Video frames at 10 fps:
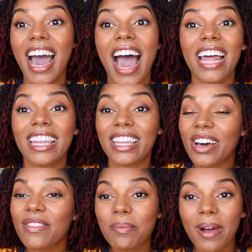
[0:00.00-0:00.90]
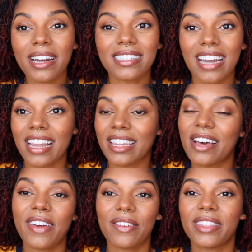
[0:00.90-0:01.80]
I love the products, and I
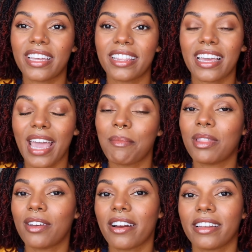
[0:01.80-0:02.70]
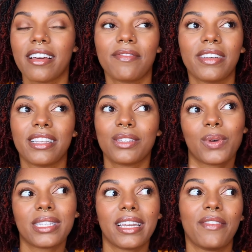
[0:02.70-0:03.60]
love everything that came in the Dark and Lovely. This
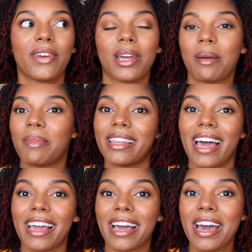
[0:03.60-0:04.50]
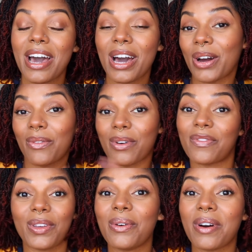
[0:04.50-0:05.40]
wasn't even going to be like a
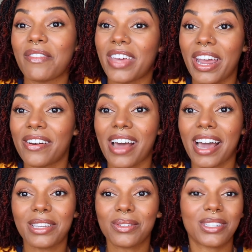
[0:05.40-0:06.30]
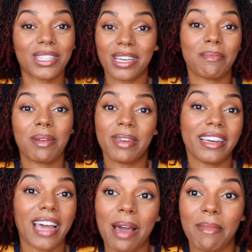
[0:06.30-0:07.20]
review of the hair dye. This was just gonna be me
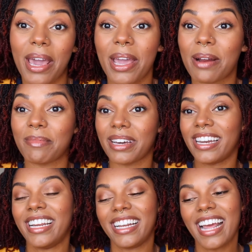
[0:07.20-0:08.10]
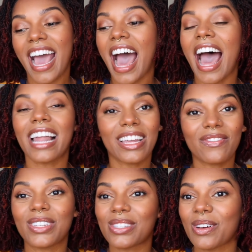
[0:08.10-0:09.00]
dyeing my hair, but I loved
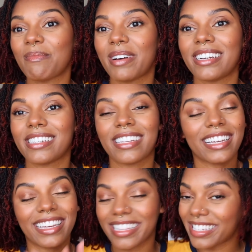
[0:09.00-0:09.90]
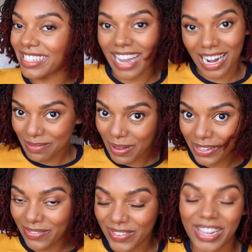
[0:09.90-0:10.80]
it so much. And again, this is not a
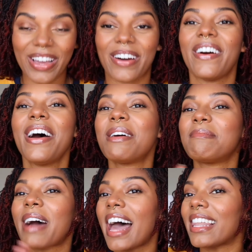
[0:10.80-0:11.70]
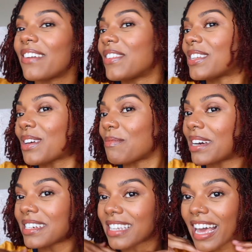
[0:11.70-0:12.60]
sponsored video, but I loved it so
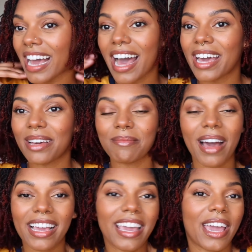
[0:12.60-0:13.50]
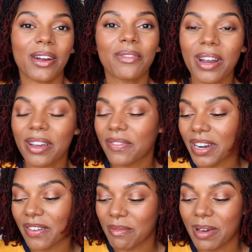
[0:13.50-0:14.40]
much. Like, I can't rave
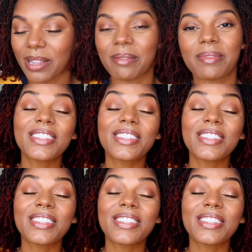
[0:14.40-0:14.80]
enough about them.